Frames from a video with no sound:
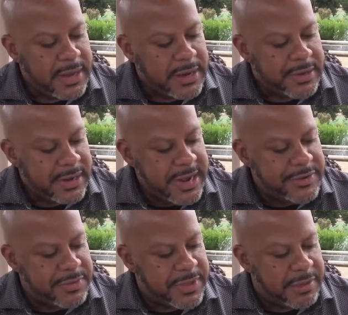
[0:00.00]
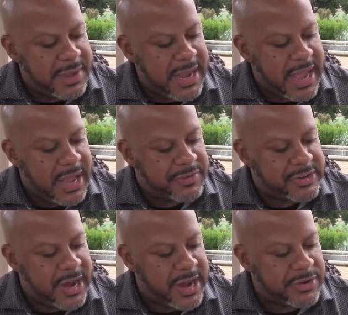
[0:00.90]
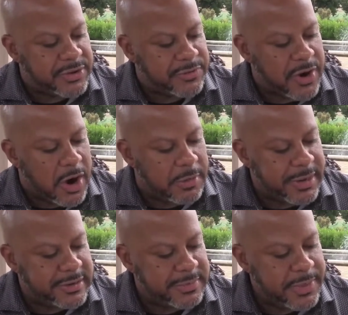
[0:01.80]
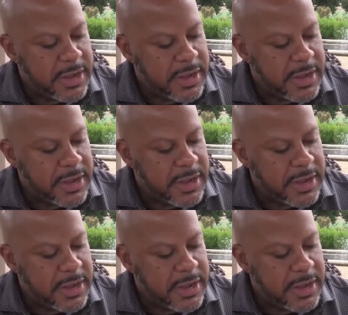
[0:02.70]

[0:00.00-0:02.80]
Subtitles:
To each of them he gave changes of garments,